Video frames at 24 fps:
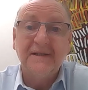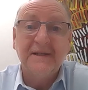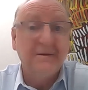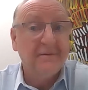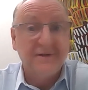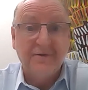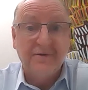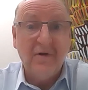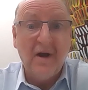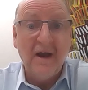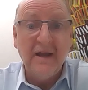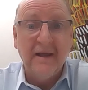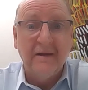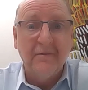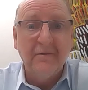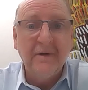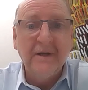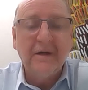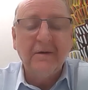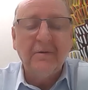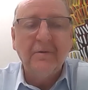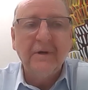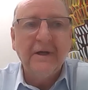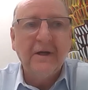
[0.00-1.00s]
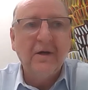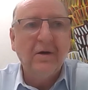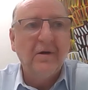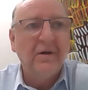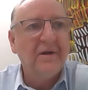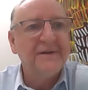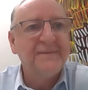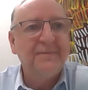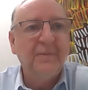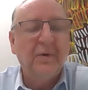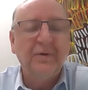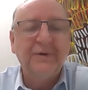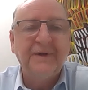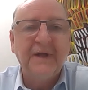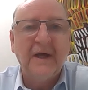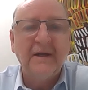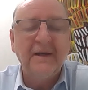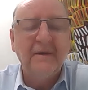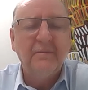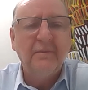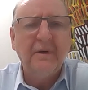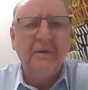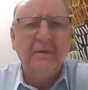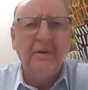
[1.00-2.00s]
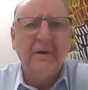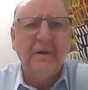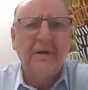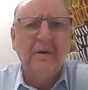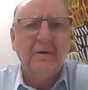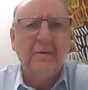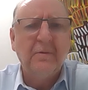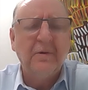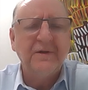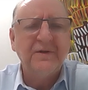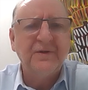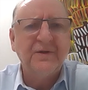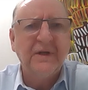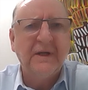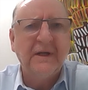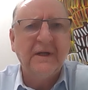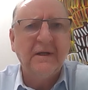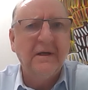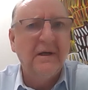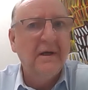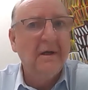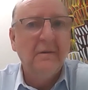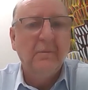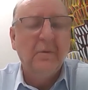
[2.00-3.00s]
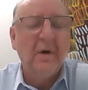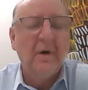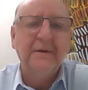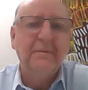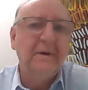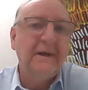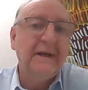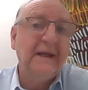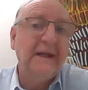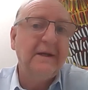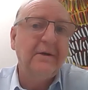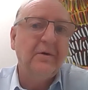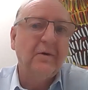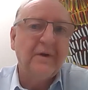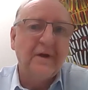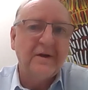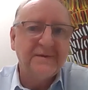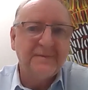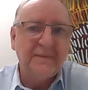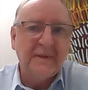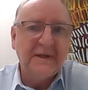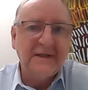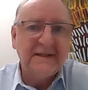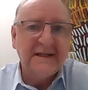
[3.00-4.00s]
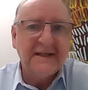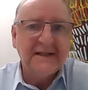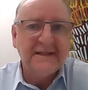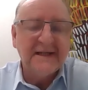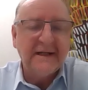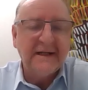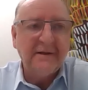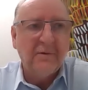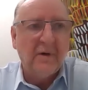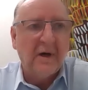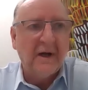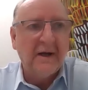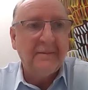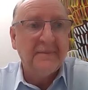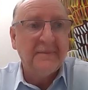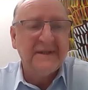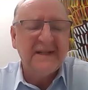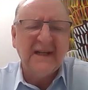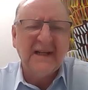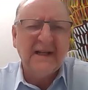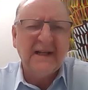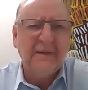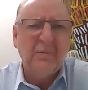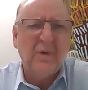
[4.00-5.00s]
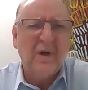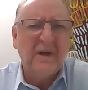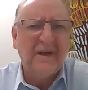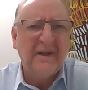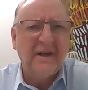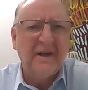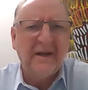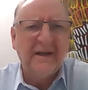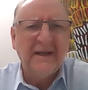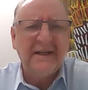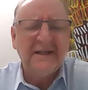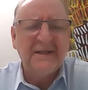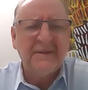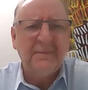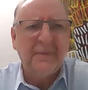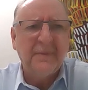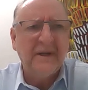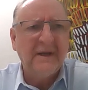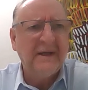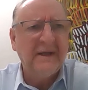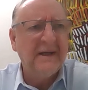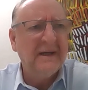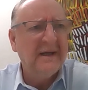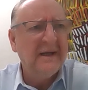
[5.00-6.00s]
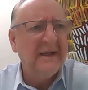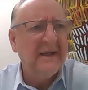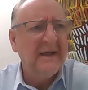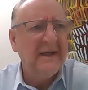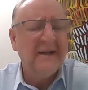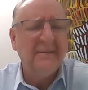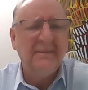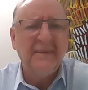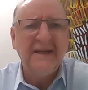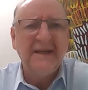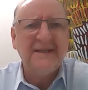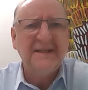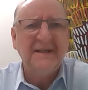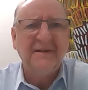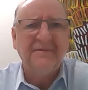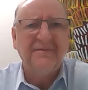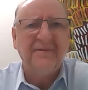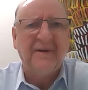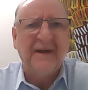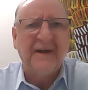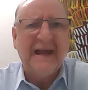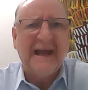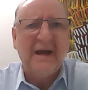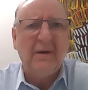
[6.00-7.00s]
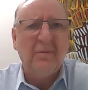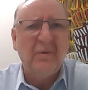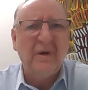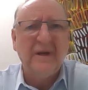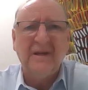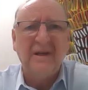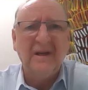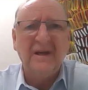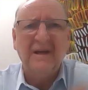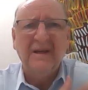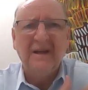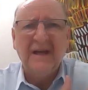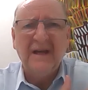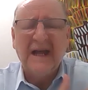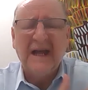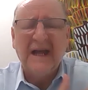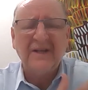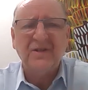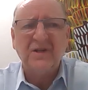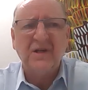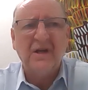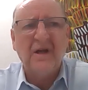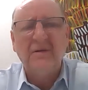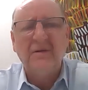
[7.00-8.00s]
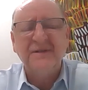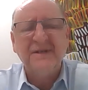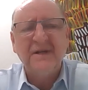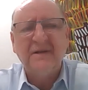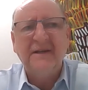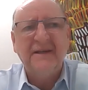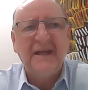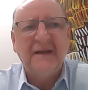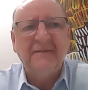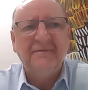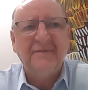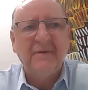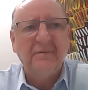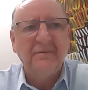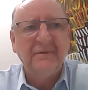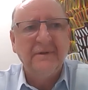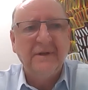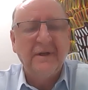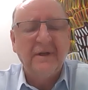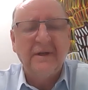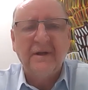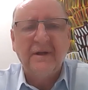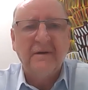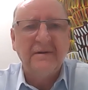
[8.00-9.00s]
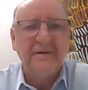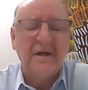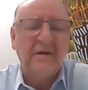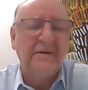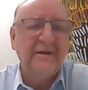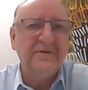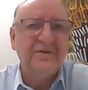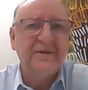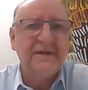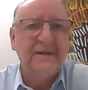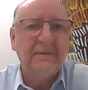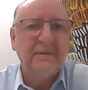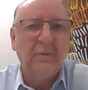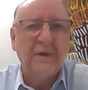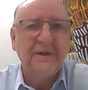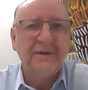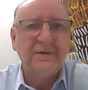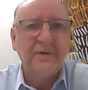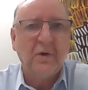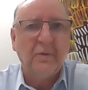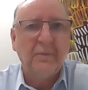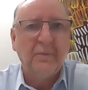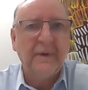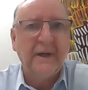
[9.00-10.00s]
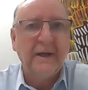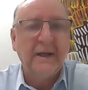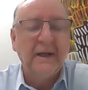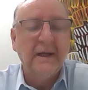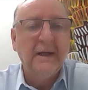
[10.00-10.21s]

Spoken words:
It was great. We got lots more done, and we were questioning, why did we need all those meetings anyway? And particularly, why did I need to be in a meeting for an hour when actually I was only there for, only interested in one topic.